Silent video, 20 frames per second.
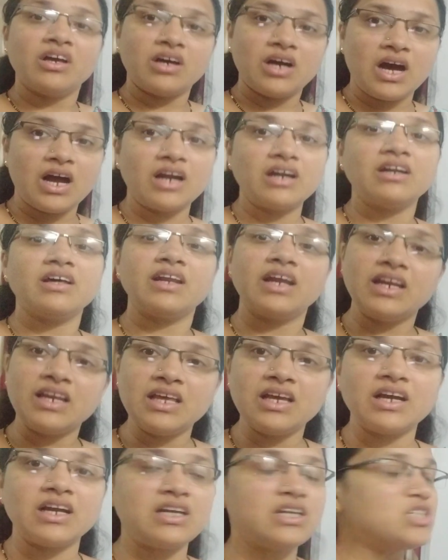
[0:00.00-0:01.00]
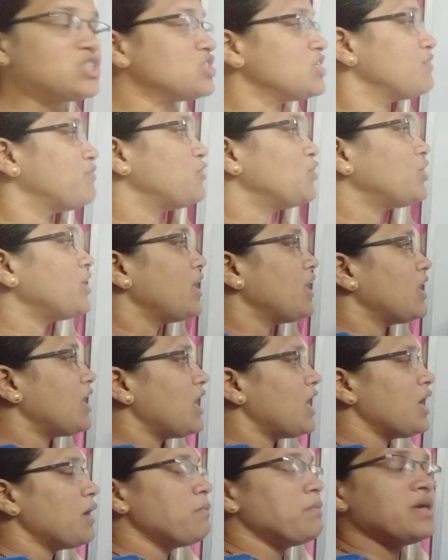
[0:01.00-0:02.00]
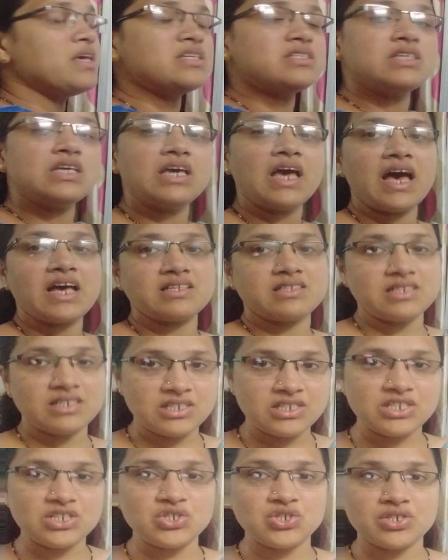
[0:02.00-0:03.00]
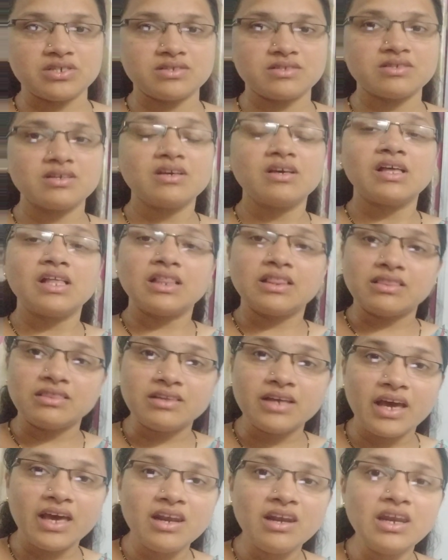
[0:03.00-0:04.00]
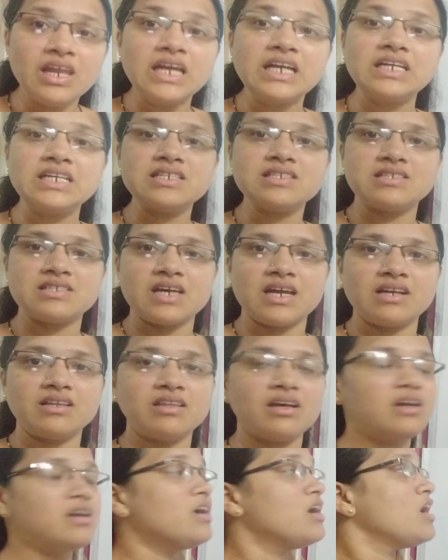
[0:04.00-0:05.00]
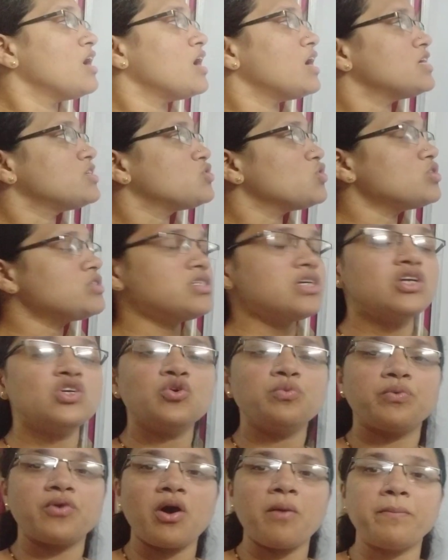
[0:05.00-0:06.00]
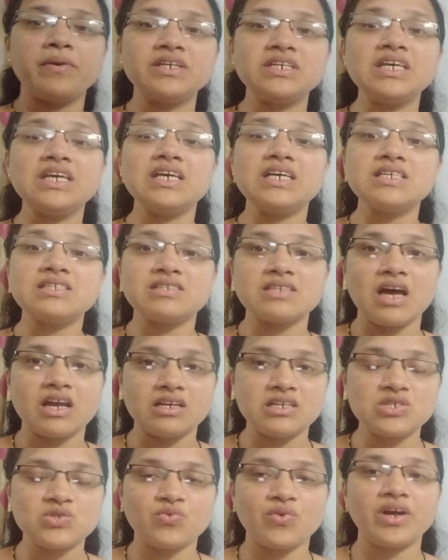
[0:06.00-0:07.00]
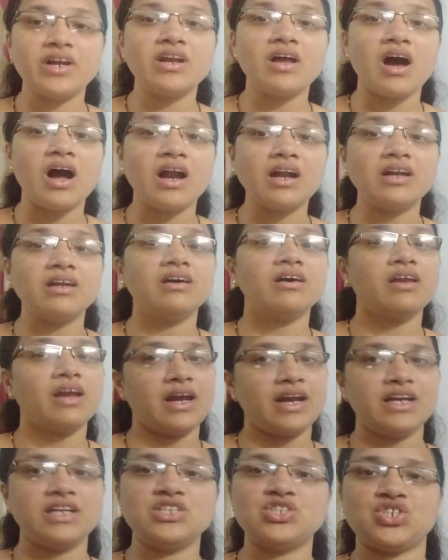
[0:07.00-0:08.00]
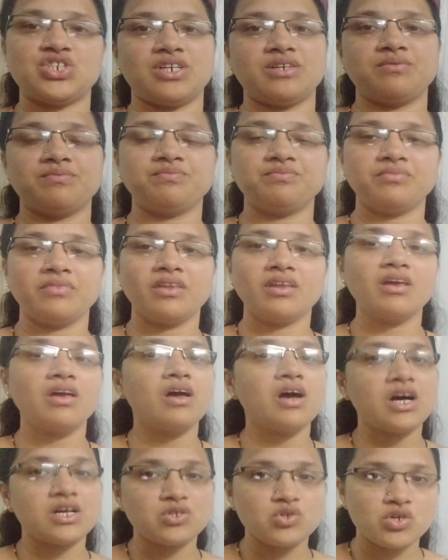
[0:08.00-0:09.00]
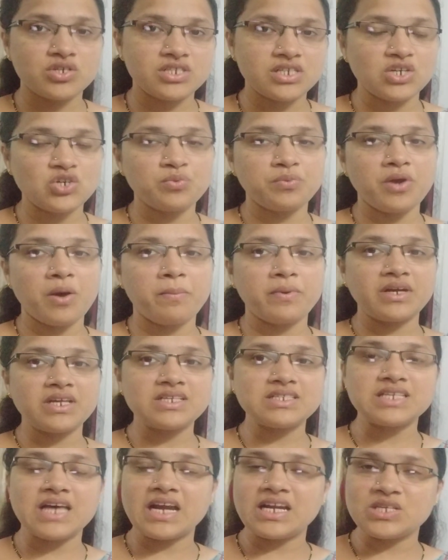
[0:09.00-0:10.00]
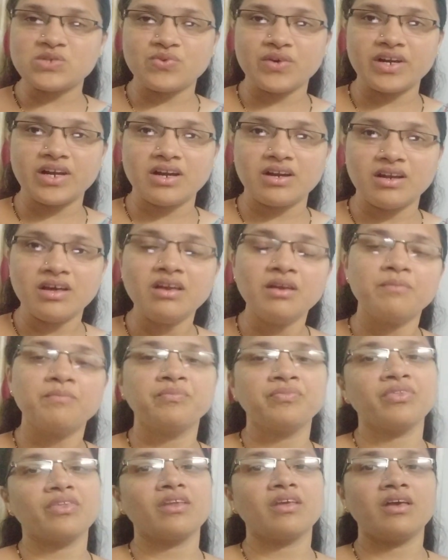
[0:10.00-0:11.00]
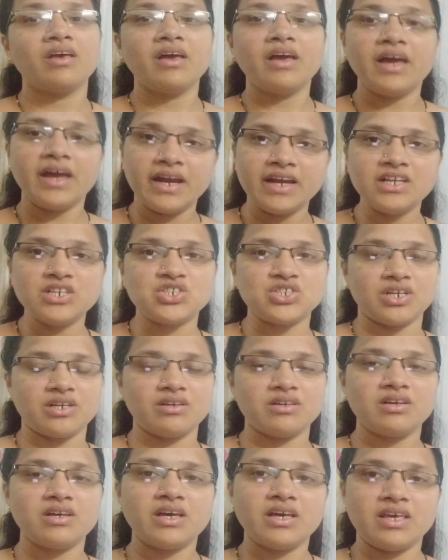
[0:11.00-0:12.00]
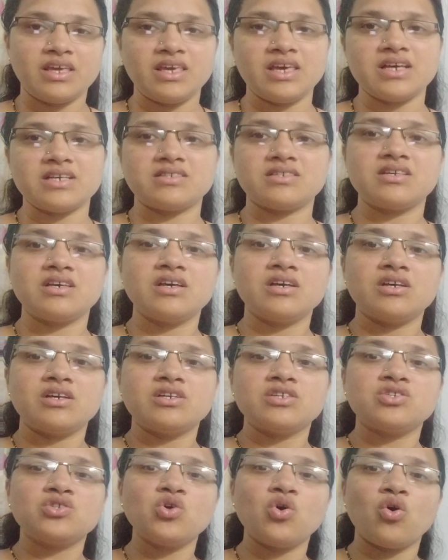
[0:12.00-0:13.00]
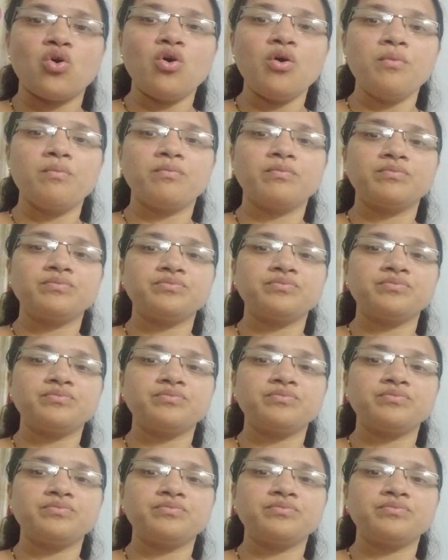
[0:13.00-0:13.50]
under any condition, if you take A, B, C as integers, then it is said that associative property is satisfied under addition. Associative property is satisfied under addition. Yes. So